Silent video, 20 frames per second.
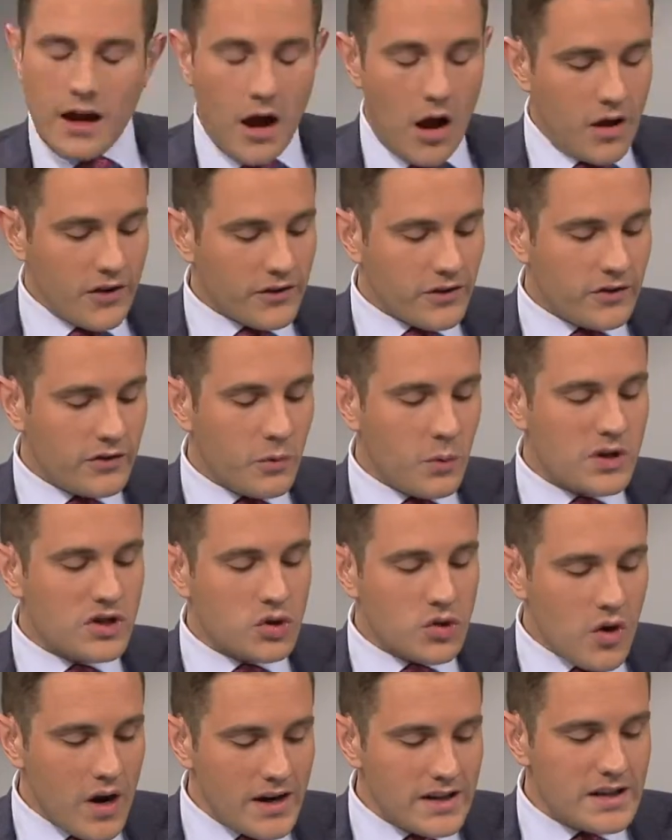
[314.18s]
asks, we're
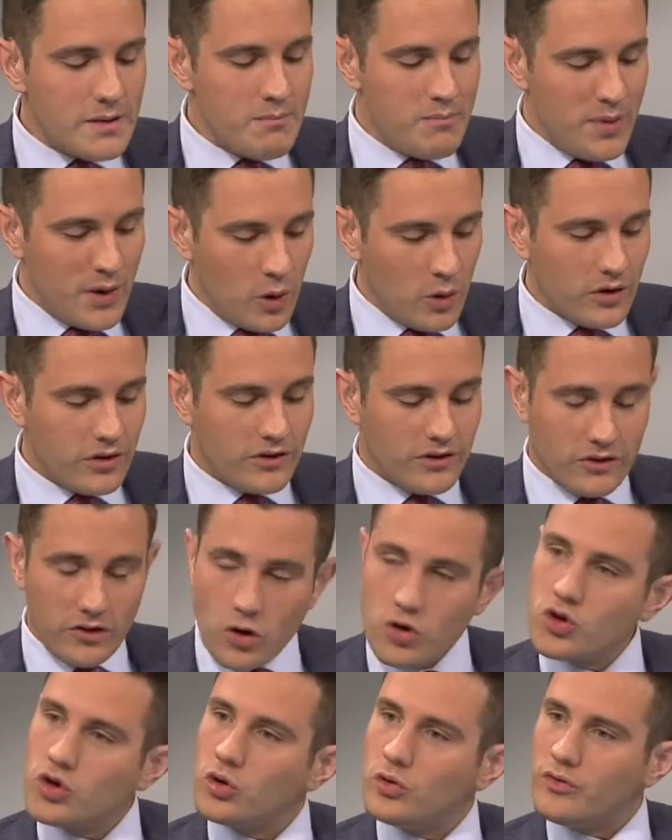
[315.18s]
trying to build a
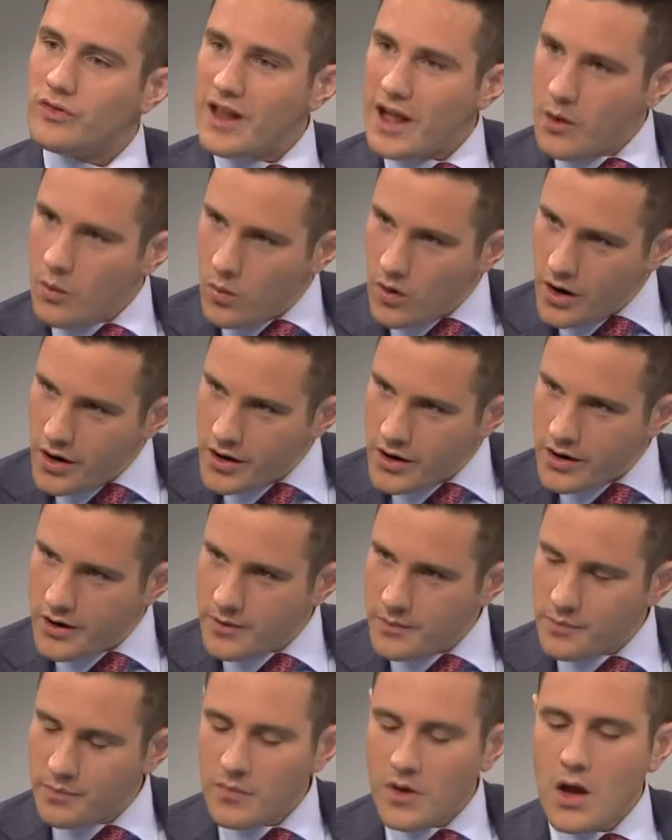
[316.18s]
social network.
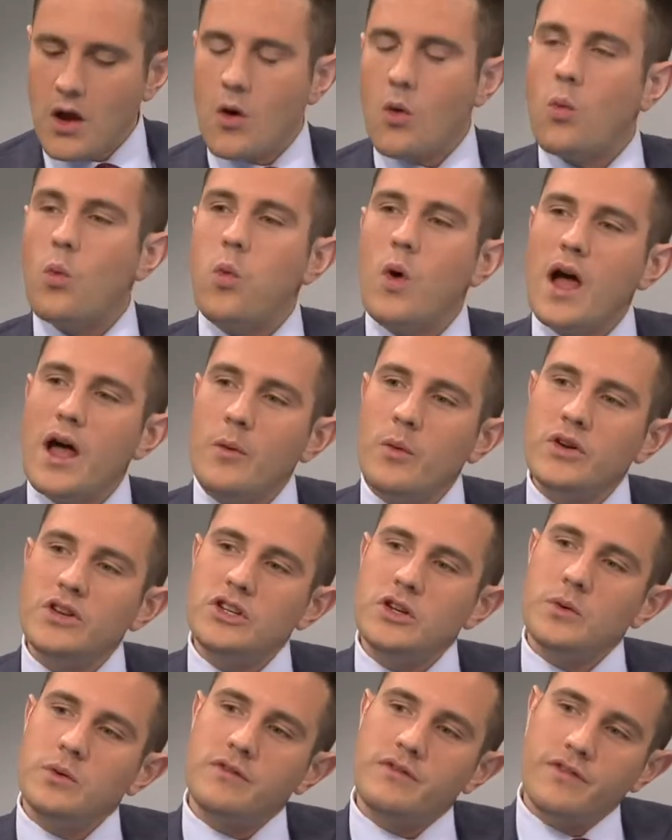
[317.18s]
Where would
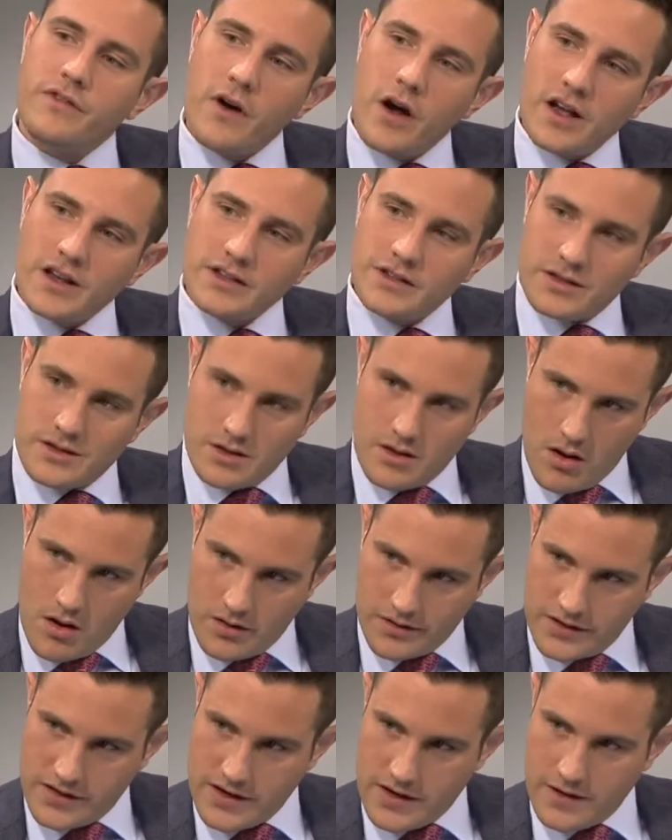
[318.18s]
you advise
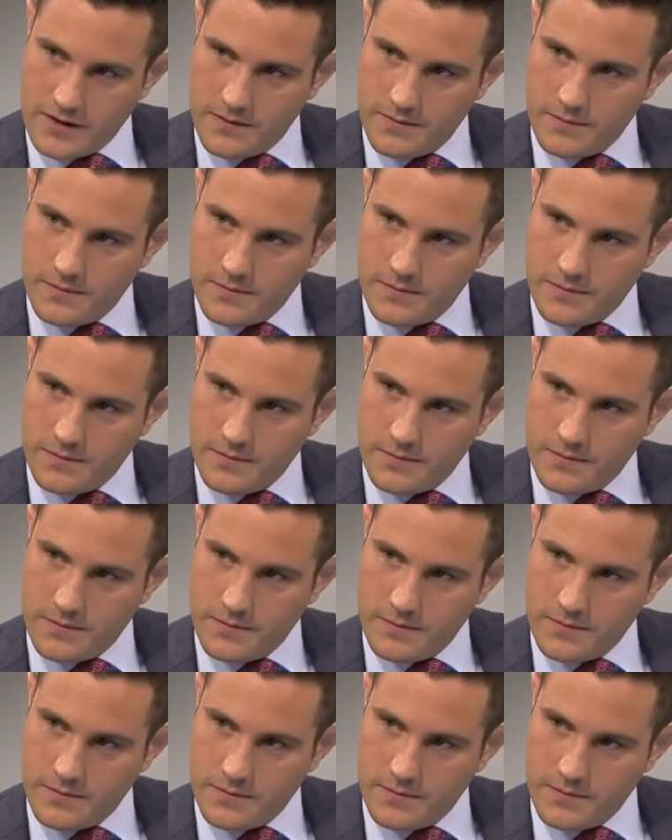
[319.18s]
starting?